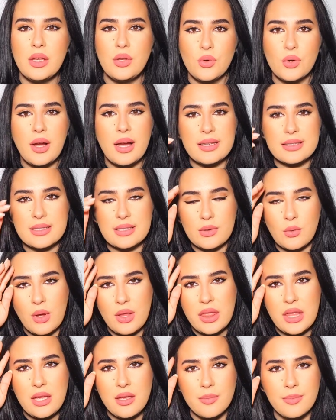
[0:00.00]
You guys,
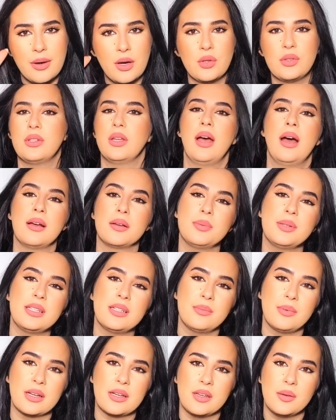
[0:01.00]
one thing about
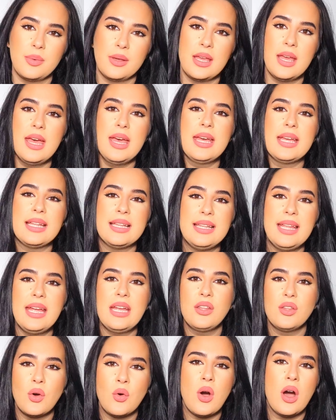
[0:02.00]
Ahmed al Maghribi,
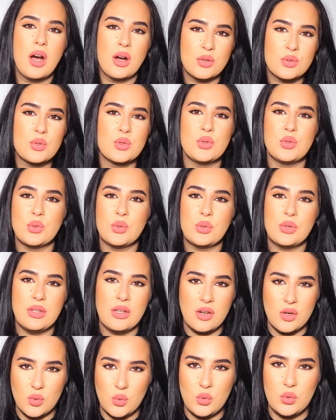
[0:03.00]
they know how to do
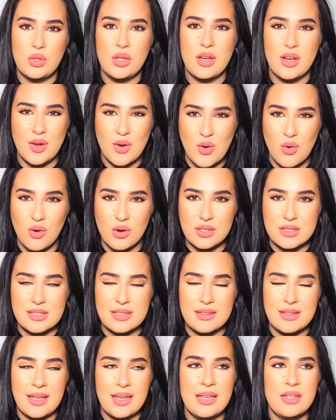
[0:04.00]
their oud accord.
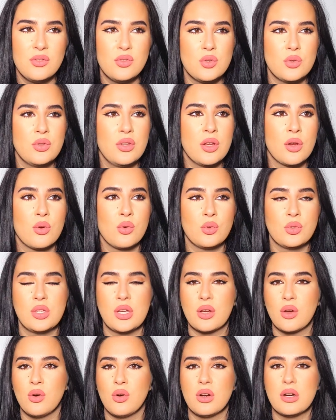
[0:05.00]
They do their oud
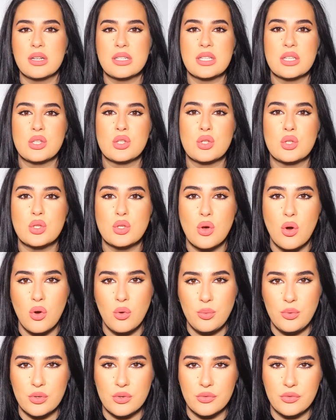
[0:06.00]
accord
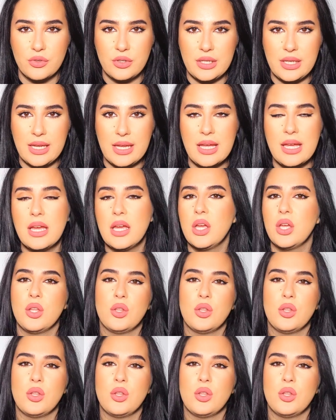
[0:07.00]
so beautifully.